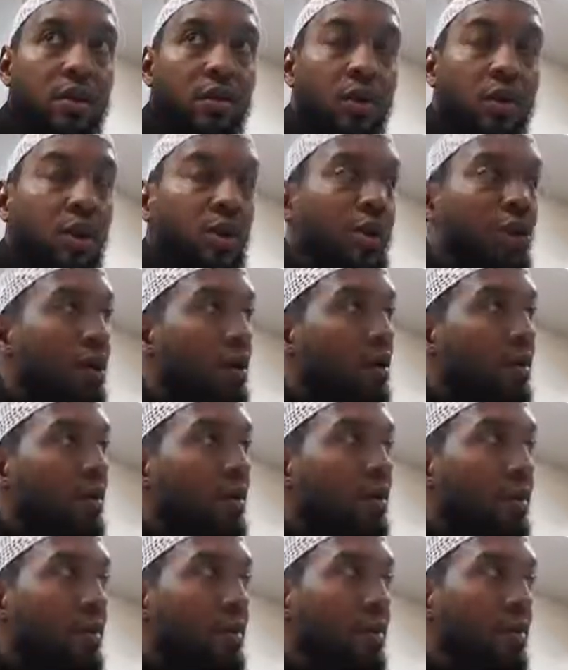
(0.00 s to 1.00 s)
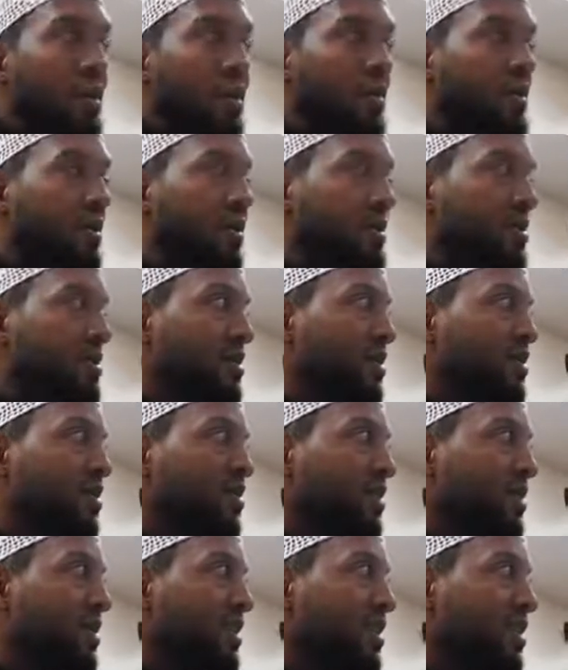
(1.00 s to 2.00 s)
We need to know who Imam al-Dhahabi is, number
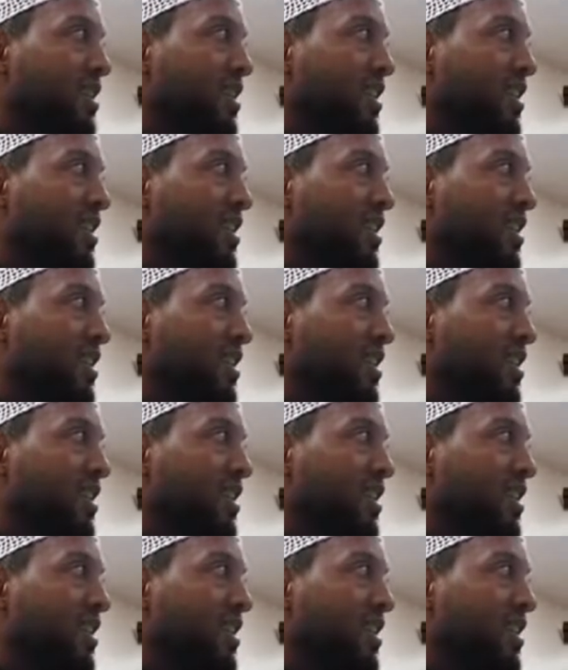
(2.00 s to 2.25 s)
one.